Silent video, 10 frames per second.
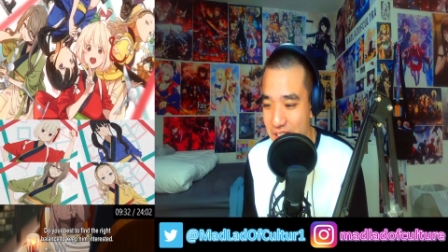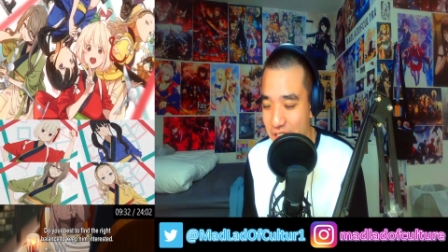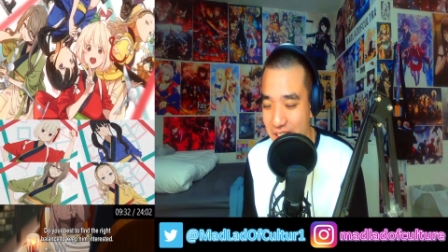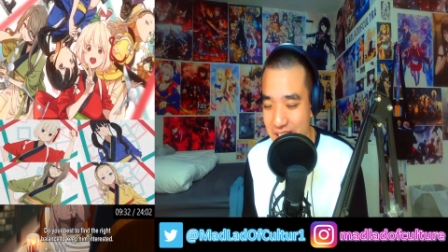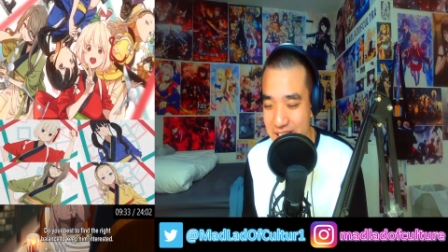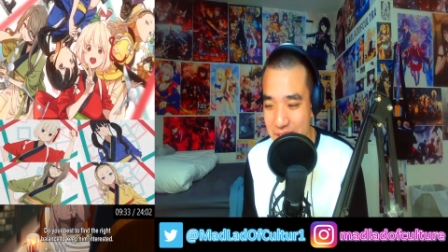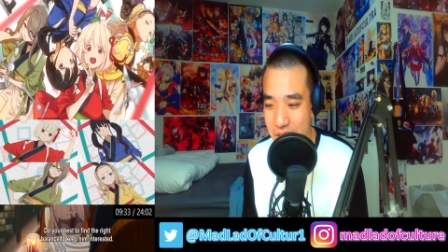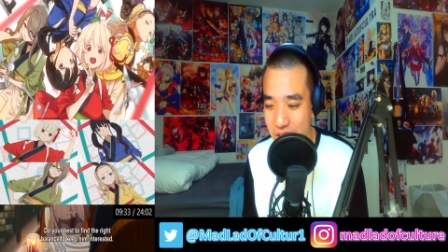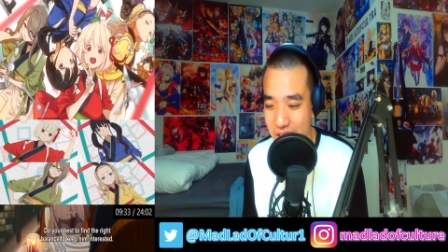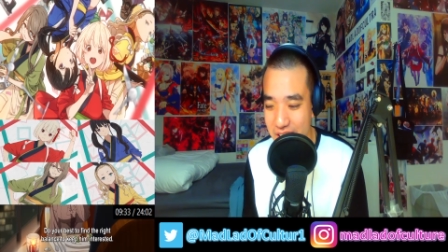knew it. It's him,
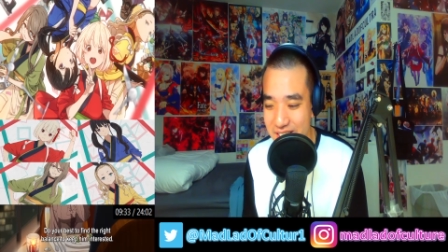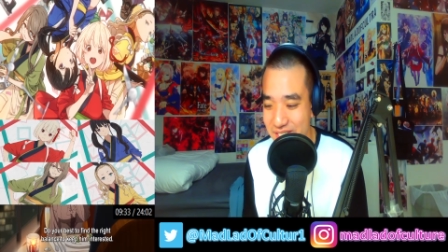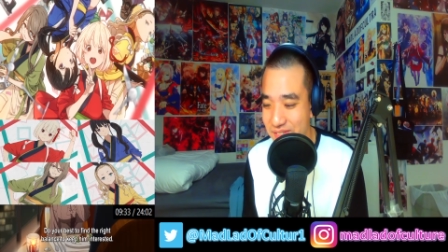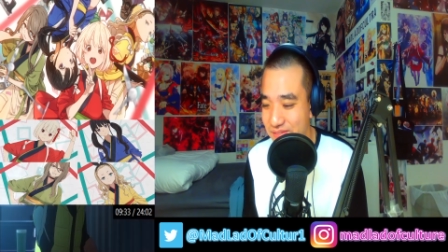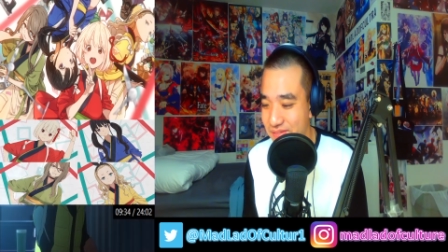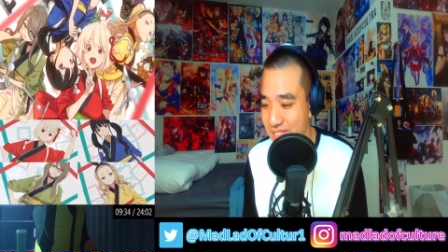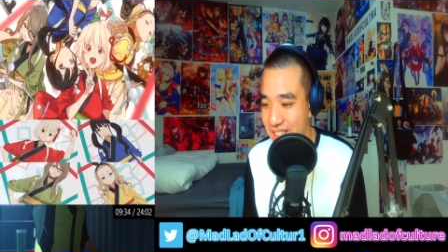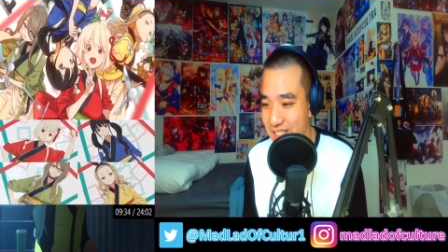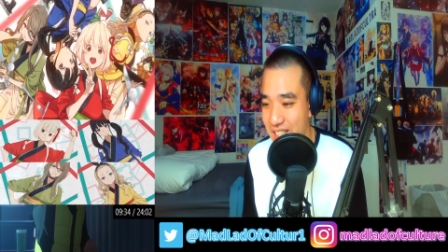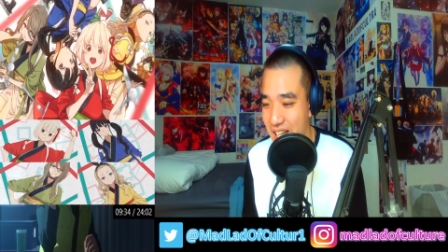alright.
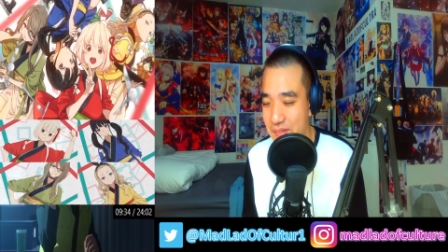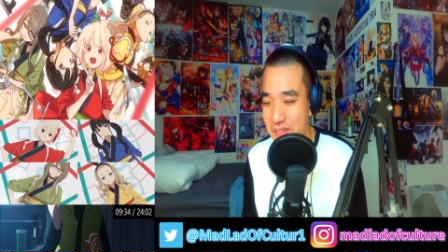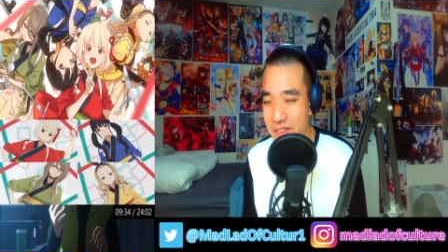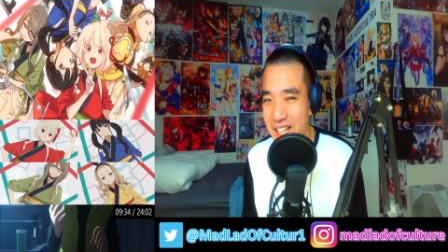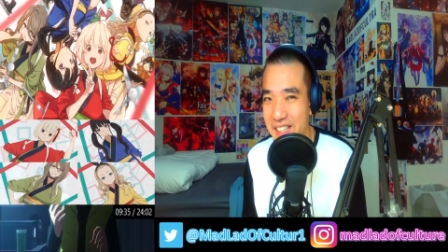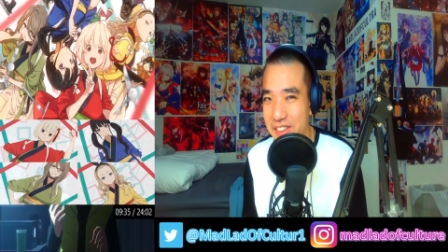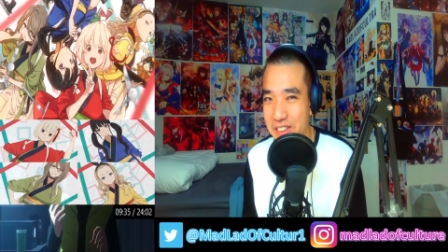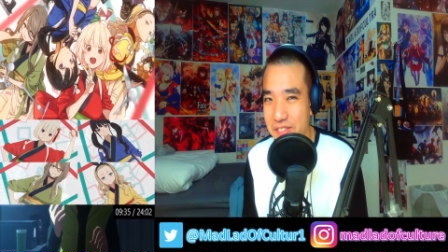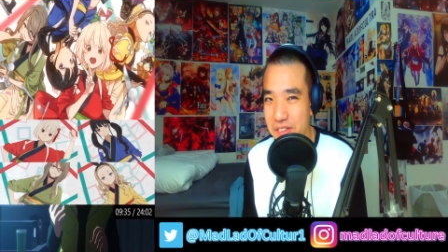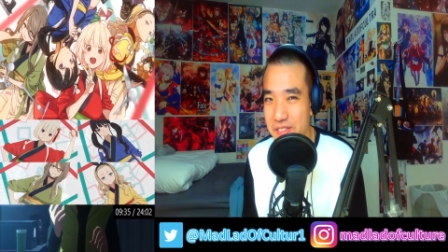I mean, we kind of knew
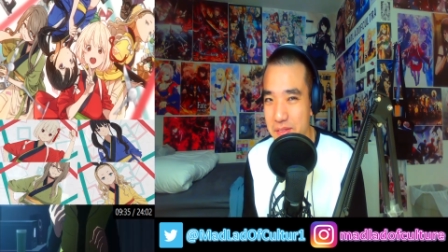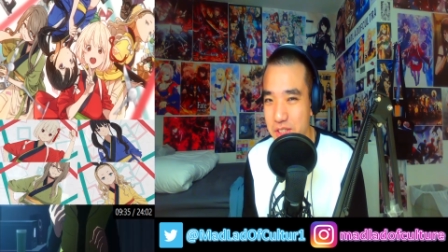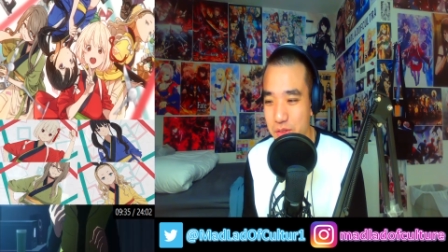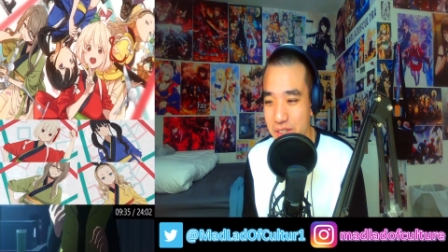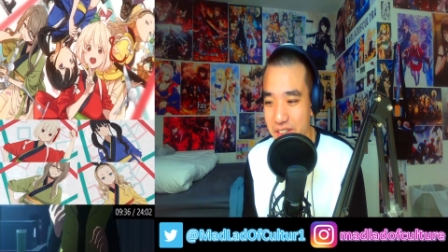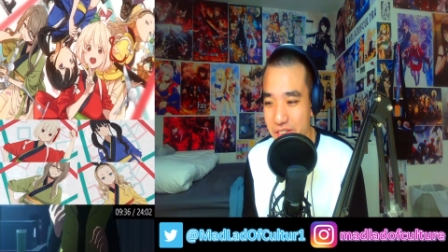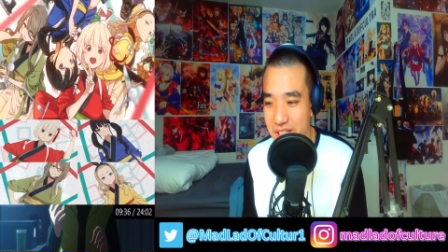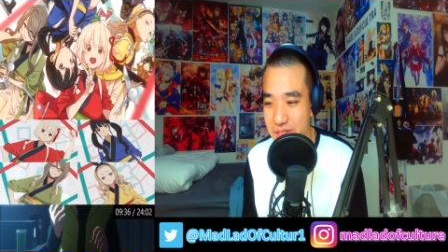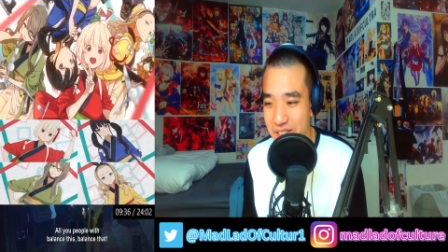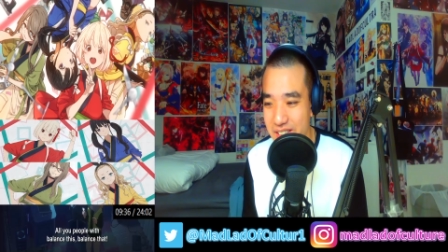that from episode 1
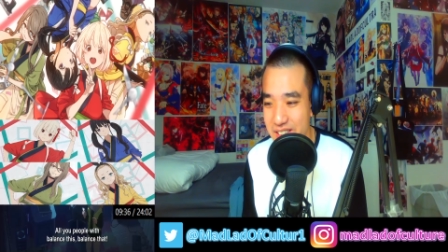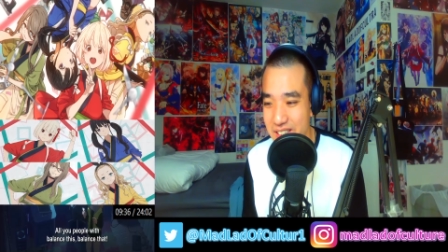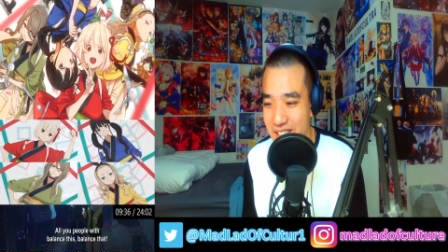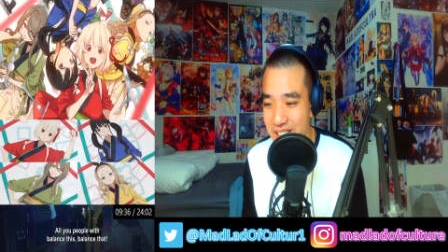anyways, but